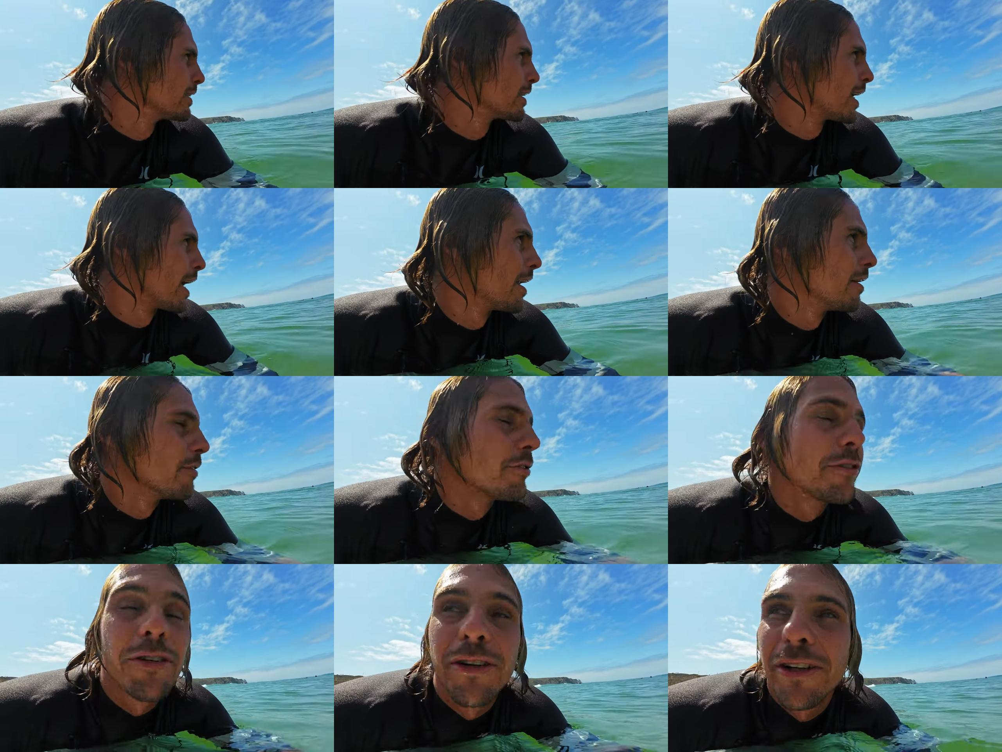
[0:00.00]
kind
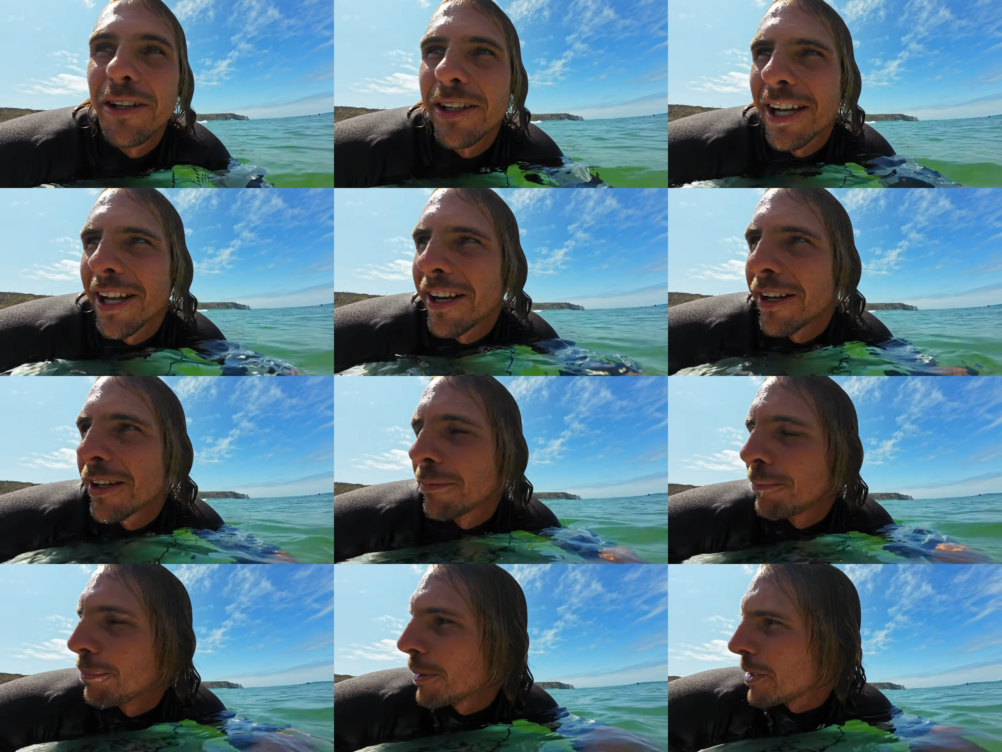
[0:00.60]
of kind
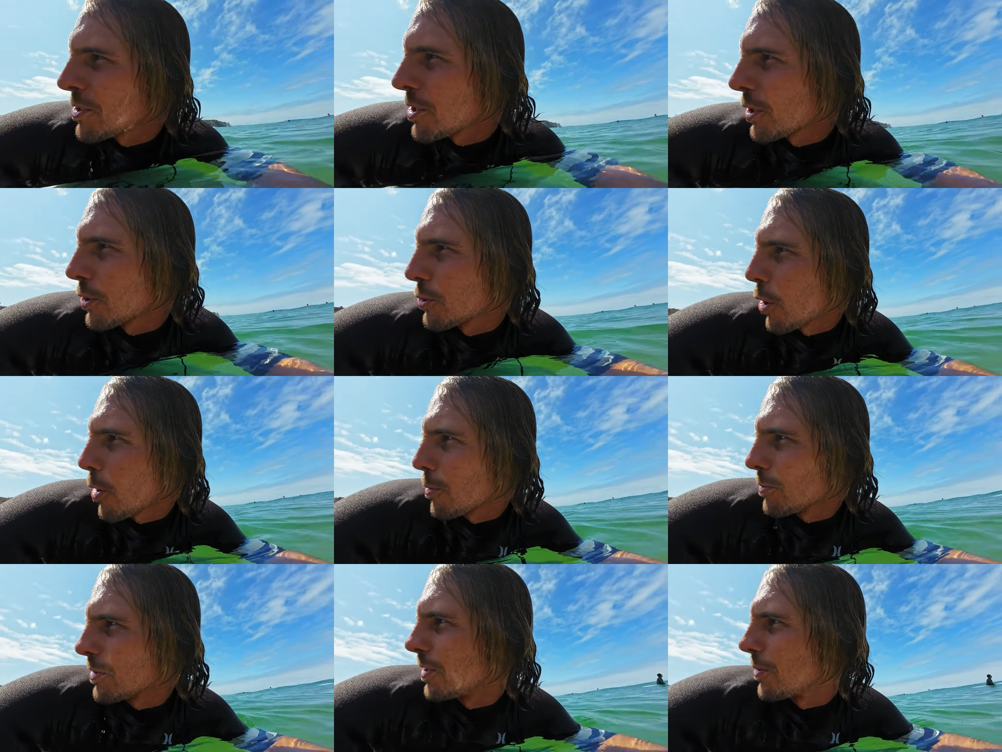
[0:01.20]
of a bunch of
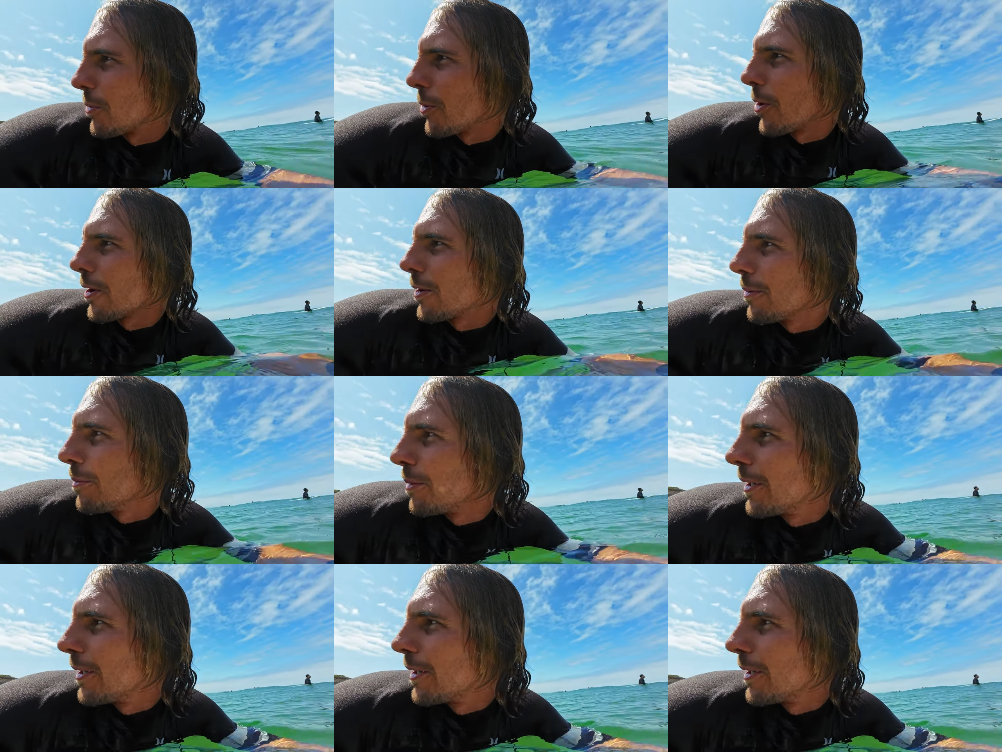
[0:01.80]
groms in the water,